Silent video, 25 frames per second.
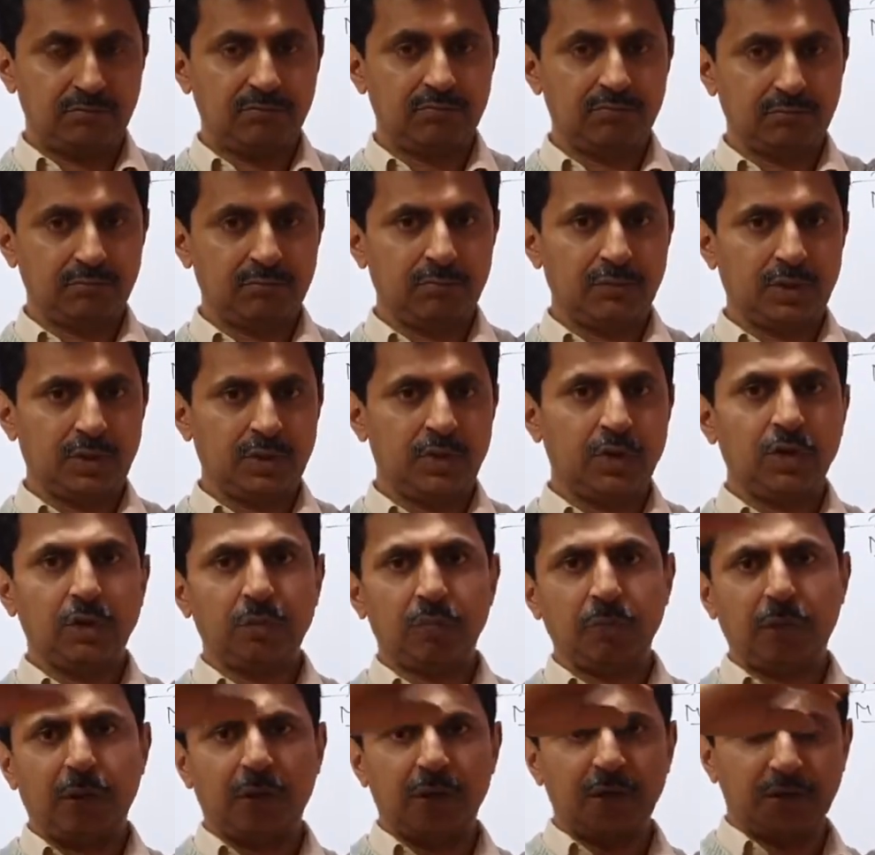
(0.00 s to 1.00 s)

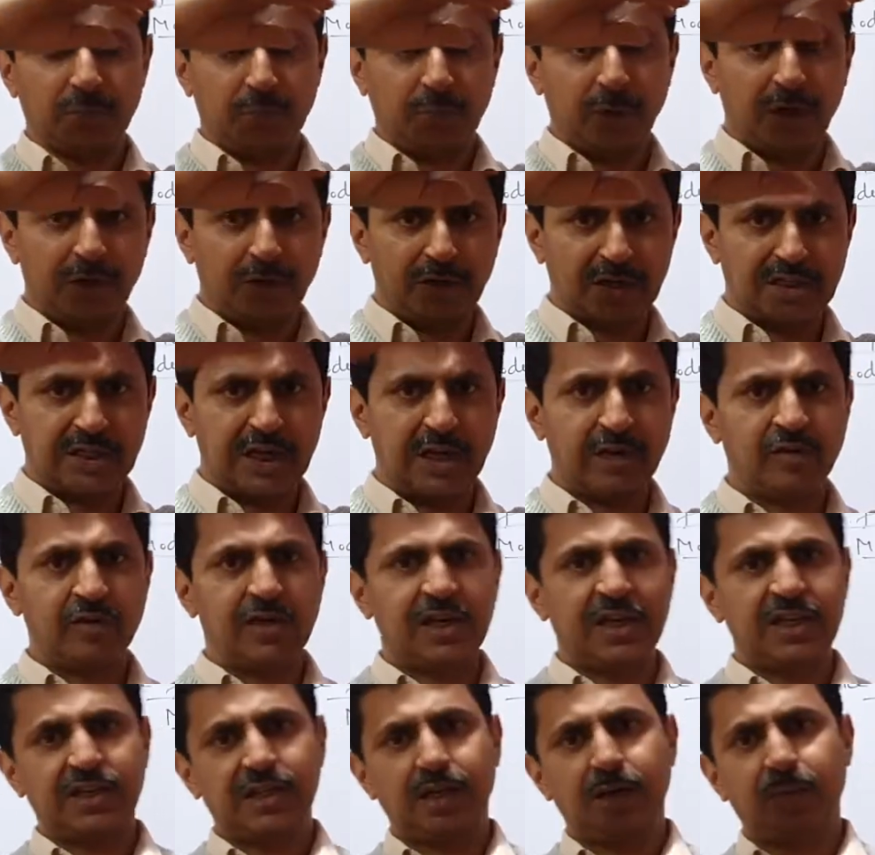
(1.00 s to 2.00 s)
power generation, power
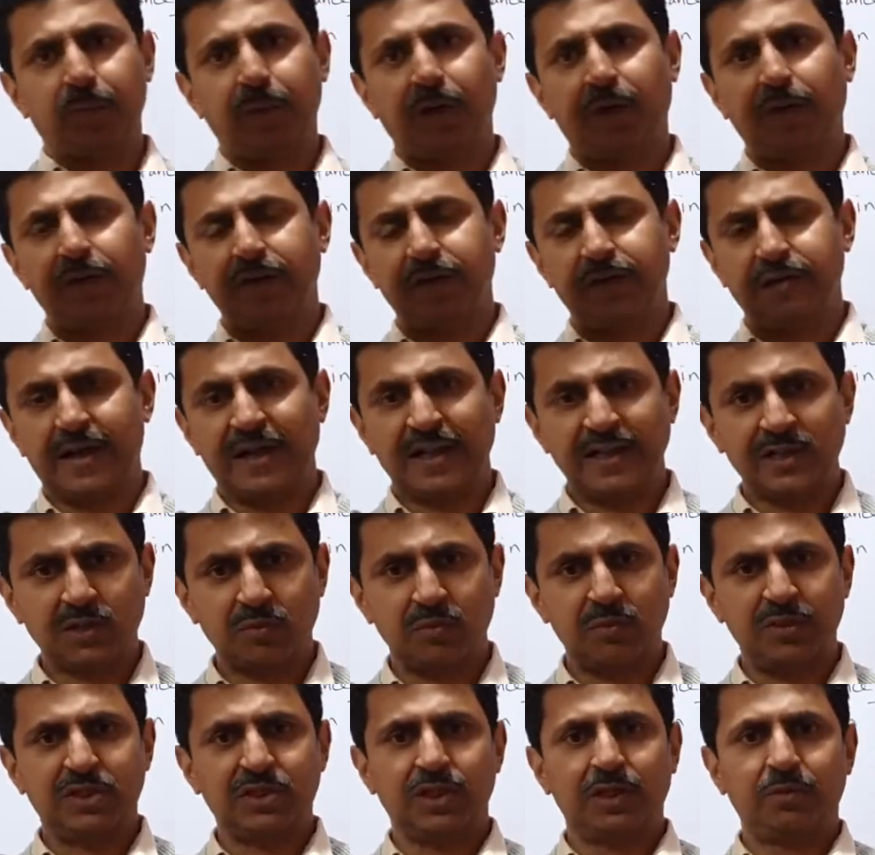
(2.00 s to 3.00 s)
transmission, power
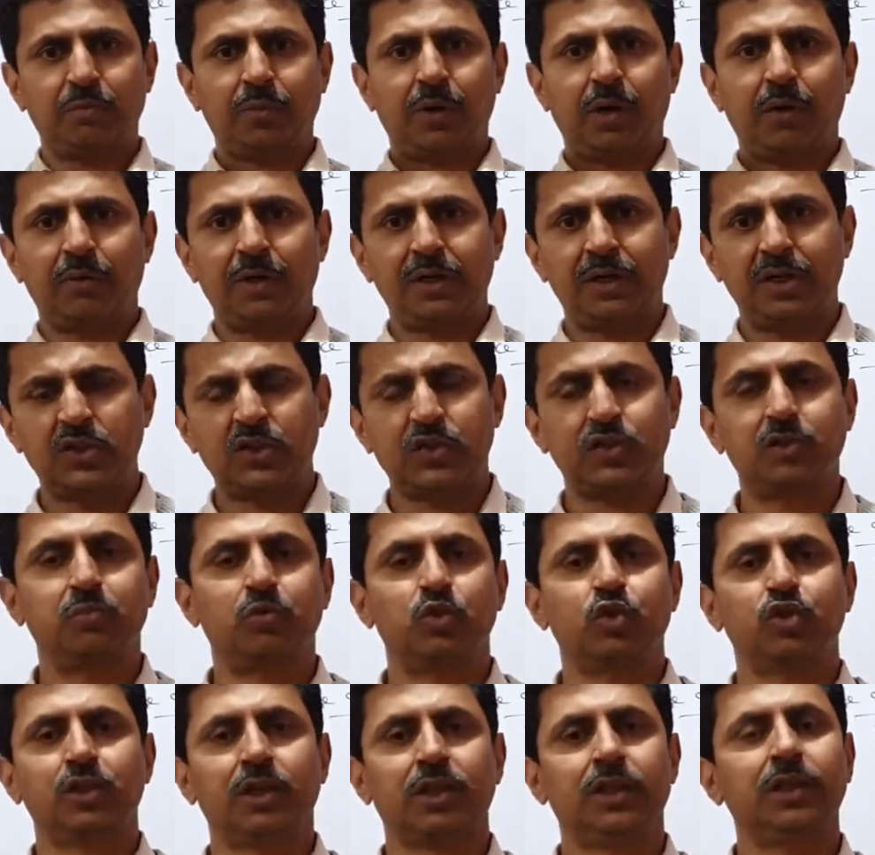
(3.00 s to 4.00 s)
distribution,
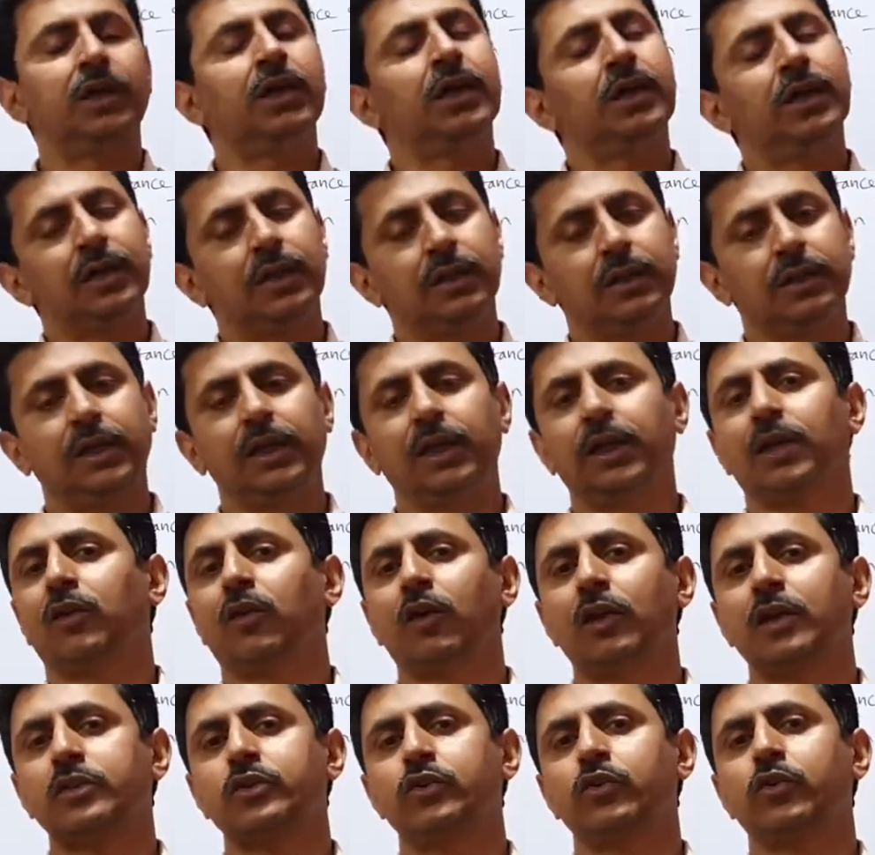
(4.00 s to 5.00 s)
there also
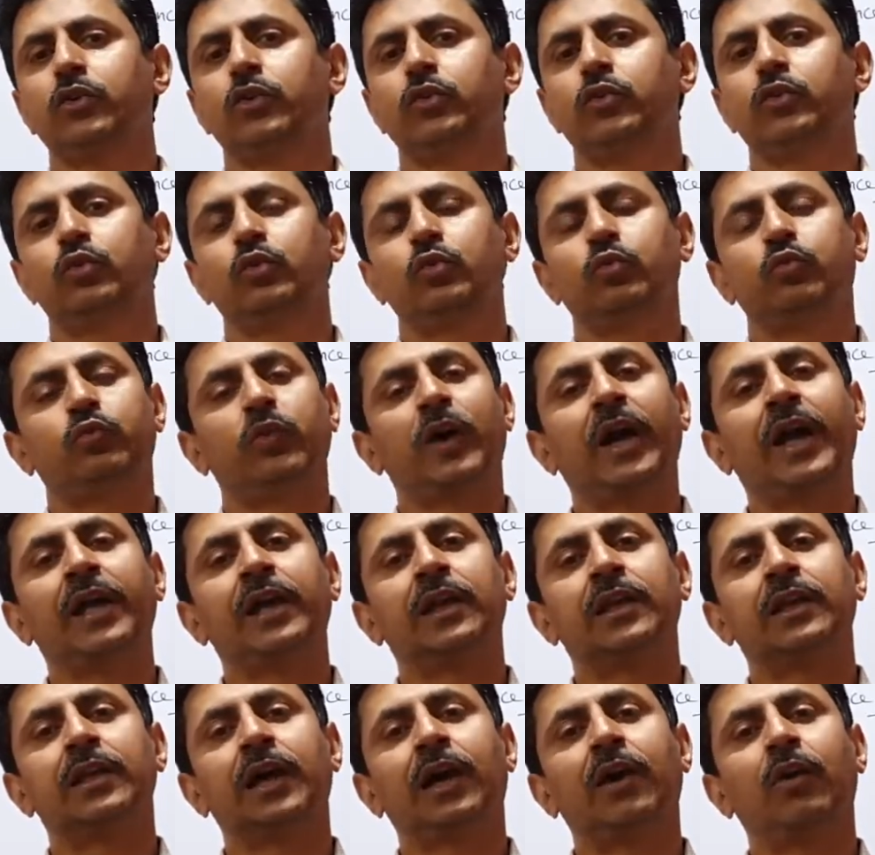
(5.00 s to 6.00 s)
you find now
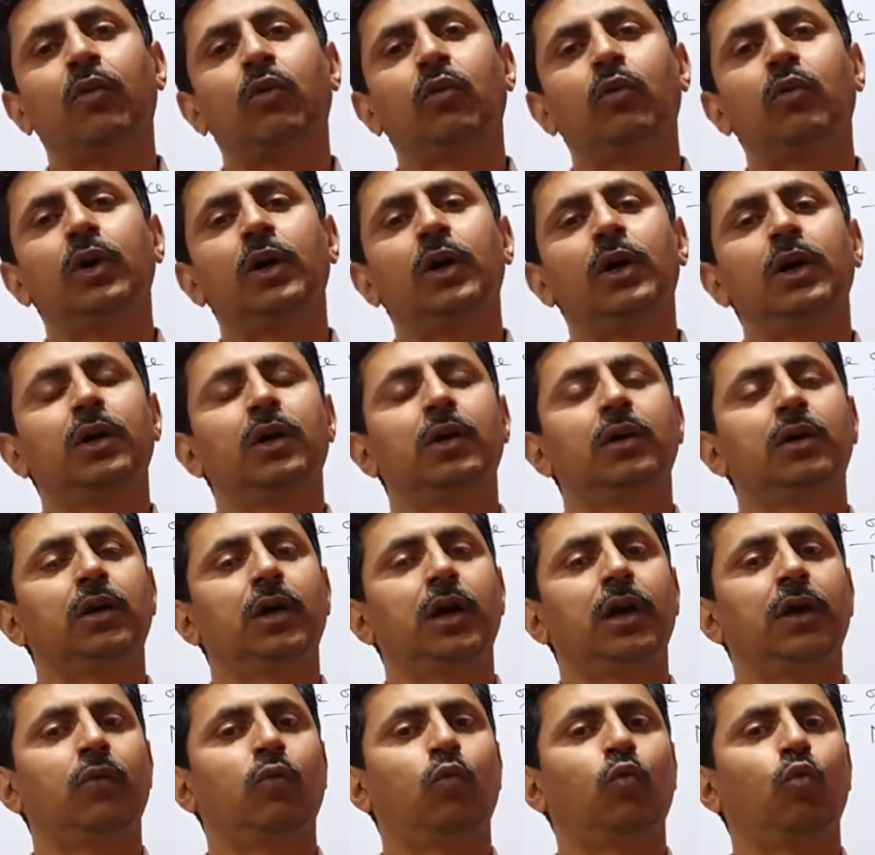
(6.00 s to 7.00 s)
a
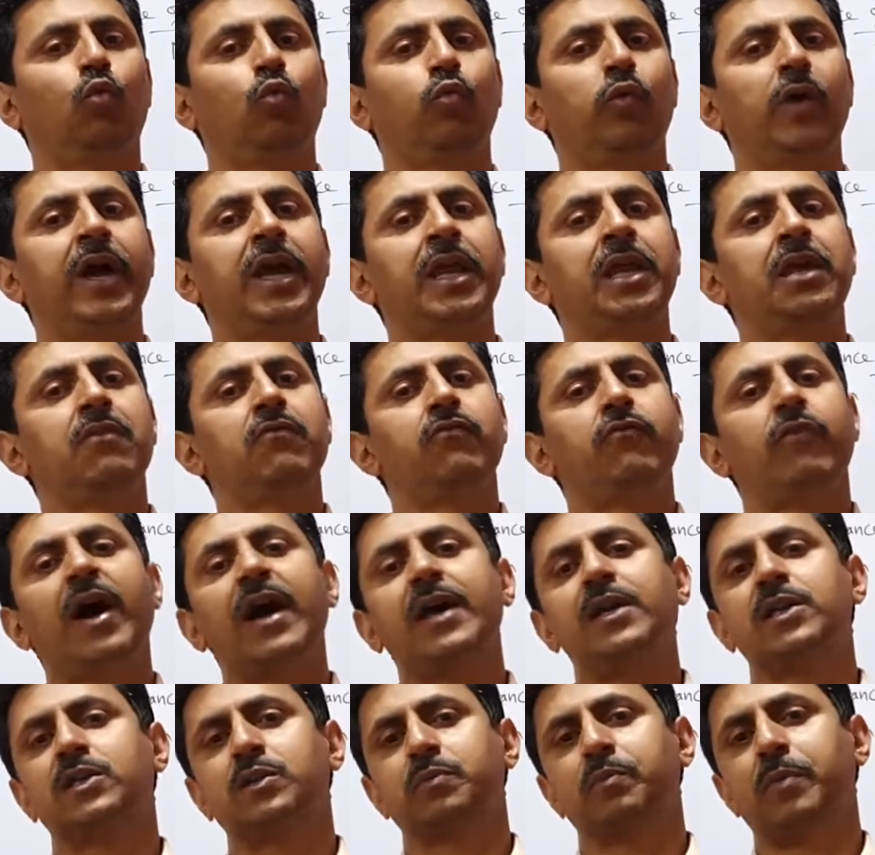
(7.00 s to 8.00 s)
very
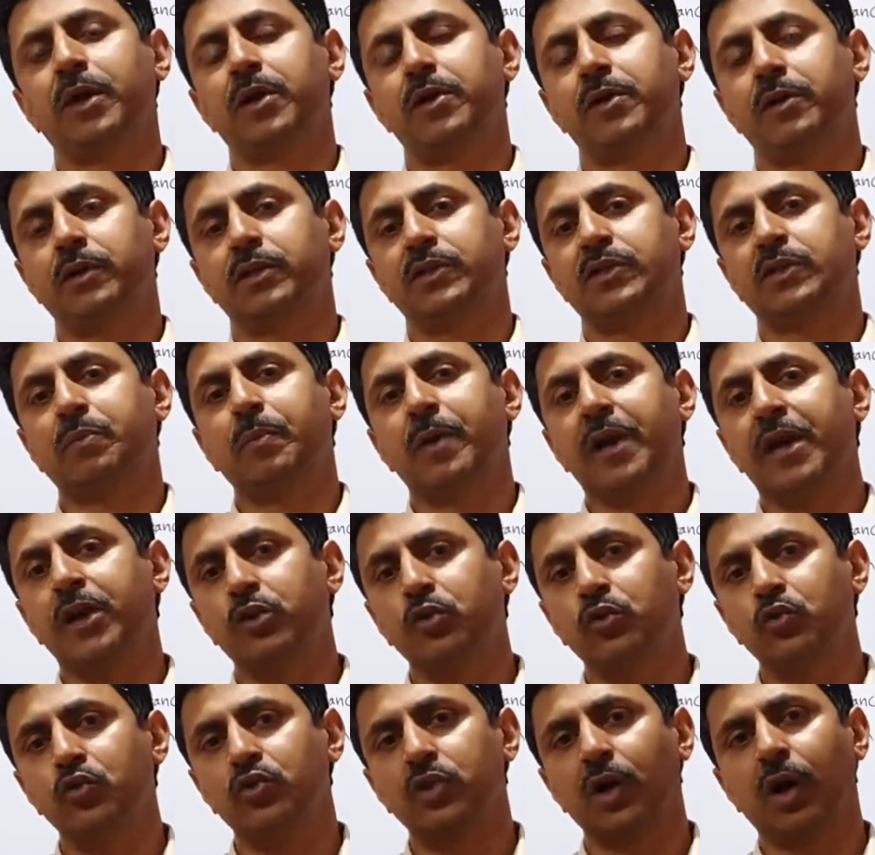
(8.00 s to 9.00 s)
widespread use of
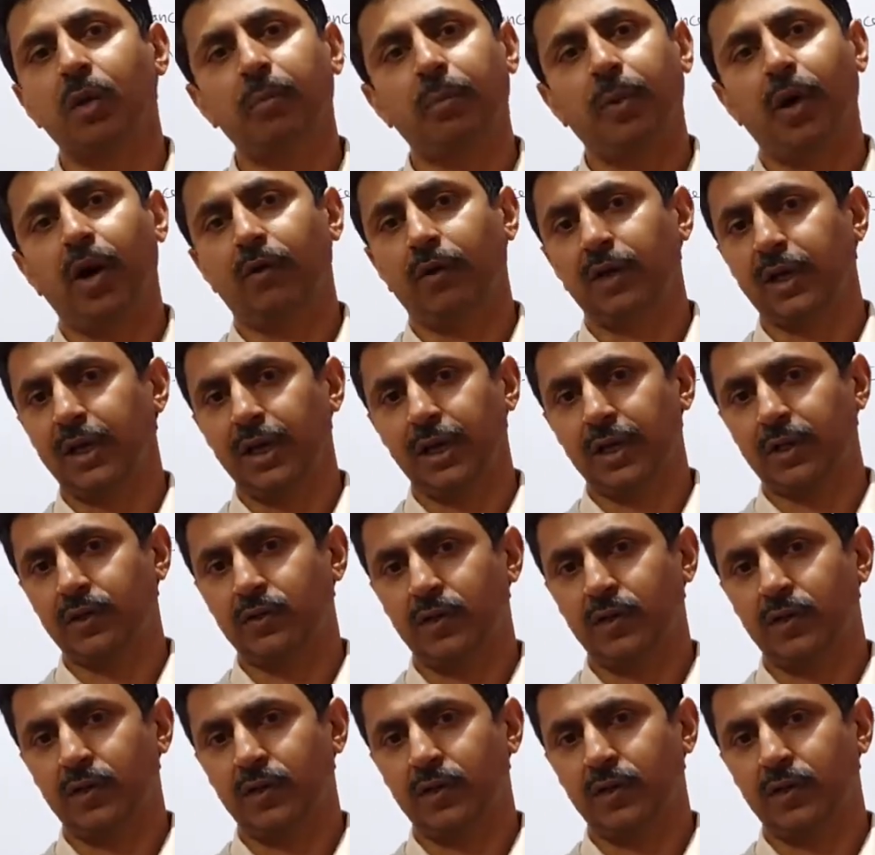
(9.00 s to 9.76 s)
power electronics.